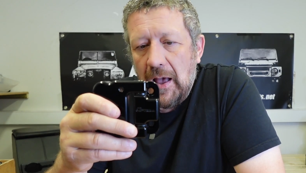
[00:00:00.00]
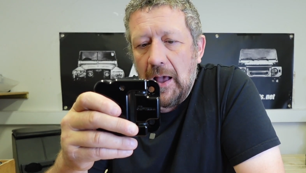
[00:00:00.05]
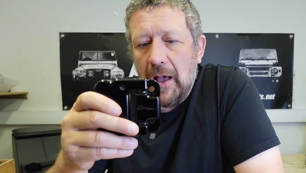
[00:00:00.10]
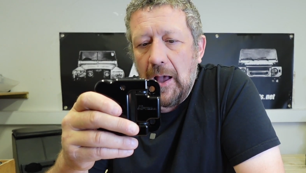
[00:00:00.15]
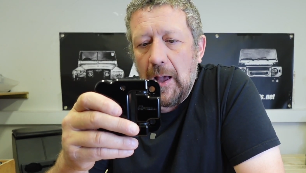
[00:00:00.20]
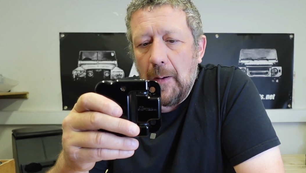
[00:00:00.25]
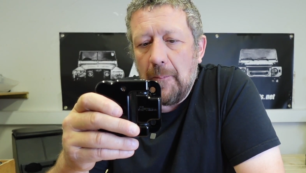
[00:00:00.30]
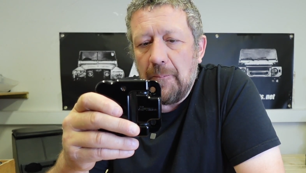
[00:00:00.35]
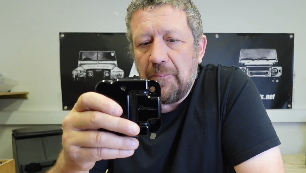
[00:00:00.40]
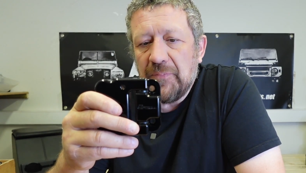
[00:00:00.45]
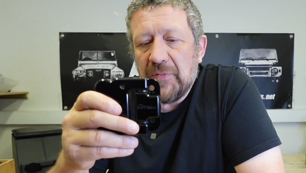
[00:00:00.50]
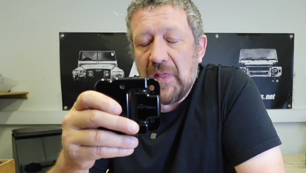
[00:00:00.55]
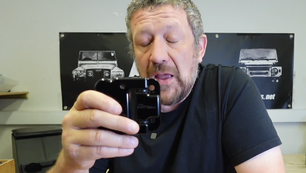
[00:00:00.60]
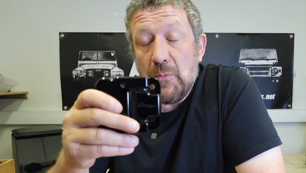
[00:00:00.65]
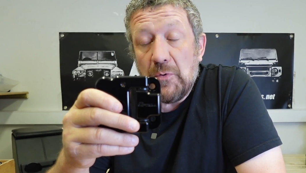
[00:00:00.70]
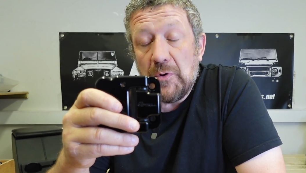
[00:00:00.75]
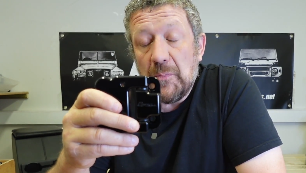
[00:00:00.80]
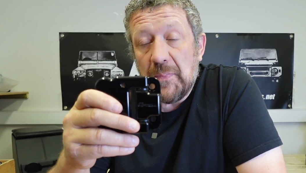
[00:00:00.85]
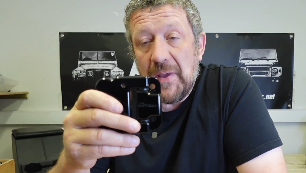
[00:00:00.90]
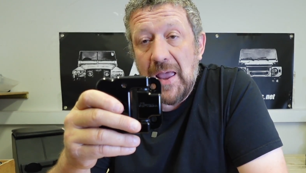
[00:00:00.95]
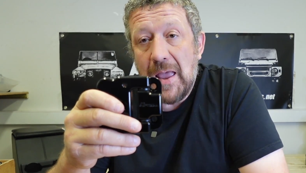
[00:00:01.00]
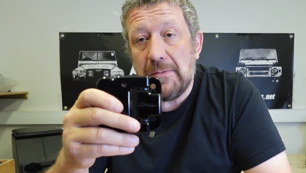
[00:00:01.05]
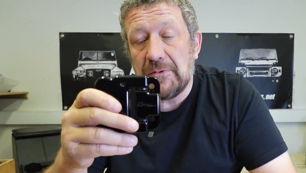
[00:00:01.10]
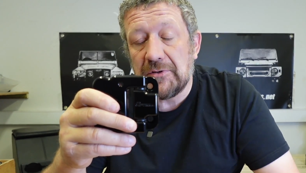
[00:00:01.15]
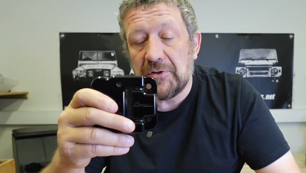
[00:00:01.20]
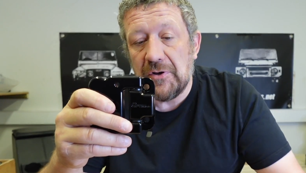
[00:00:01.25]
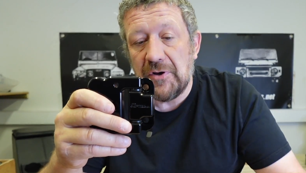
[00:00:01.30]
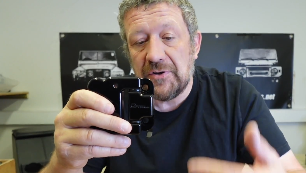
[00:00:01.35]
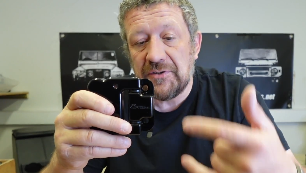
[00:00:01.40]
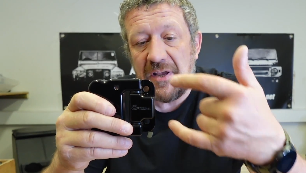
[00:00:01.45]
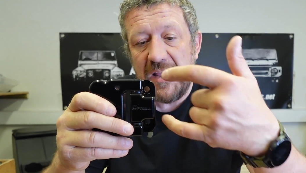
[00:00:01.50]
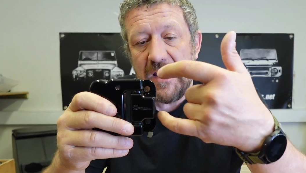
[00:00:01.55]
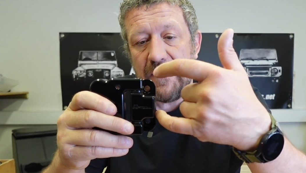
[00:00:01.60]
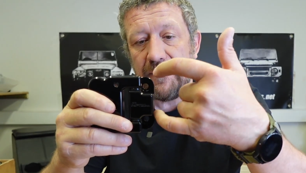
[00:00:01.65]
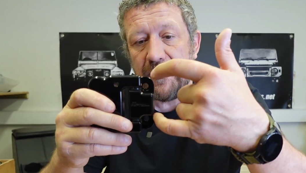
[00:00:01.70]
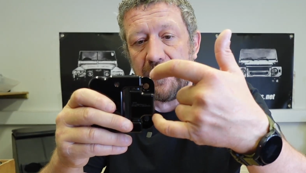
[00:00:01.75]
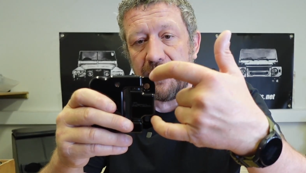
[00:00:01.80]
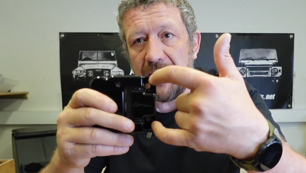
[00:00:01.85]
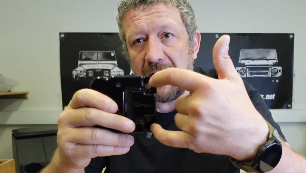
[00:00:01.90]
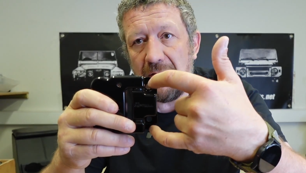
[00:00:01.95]
they wouldn't be able to, because
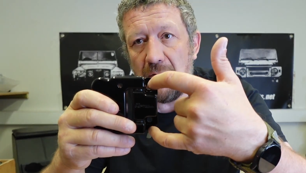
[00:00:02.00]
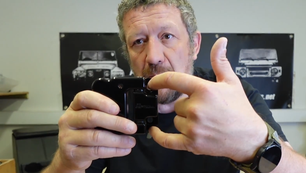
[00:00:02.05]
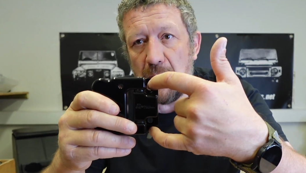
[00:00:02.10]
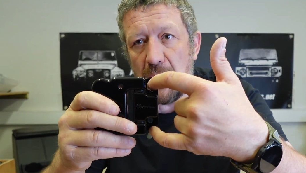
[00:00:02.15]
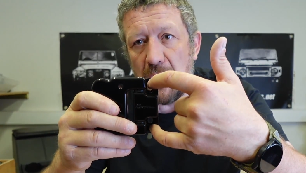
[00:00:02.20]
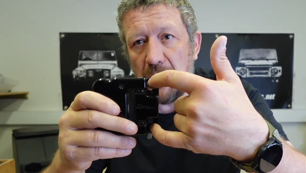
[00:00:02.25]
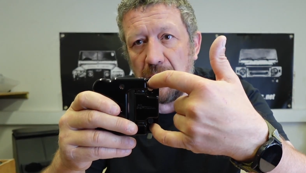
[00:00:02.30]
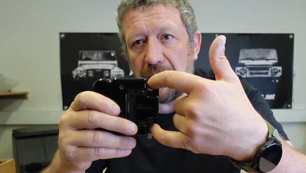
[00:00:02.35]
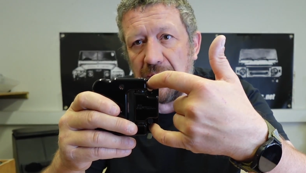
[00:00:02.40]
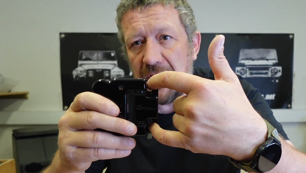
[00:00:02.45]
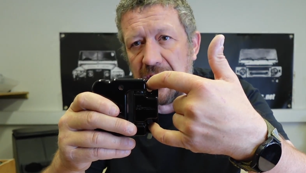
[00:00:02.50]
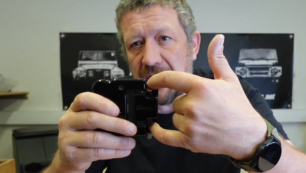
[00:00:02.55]
even if they removed